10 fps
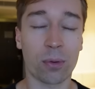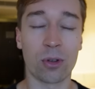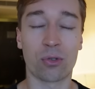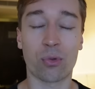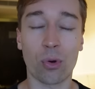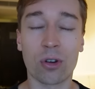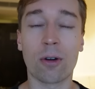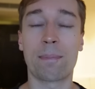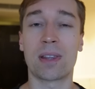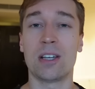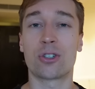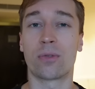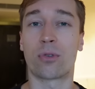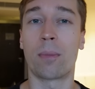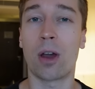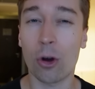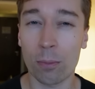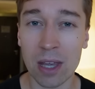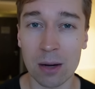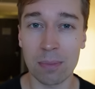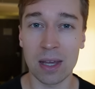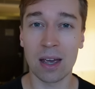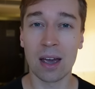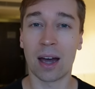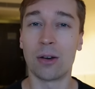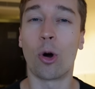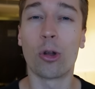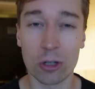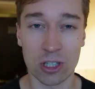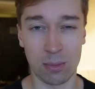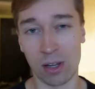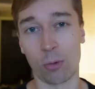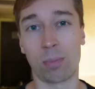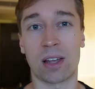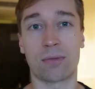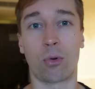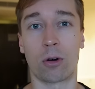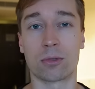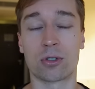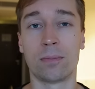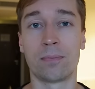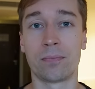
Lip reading: from the growing competition from Airbnb and other similar platforms.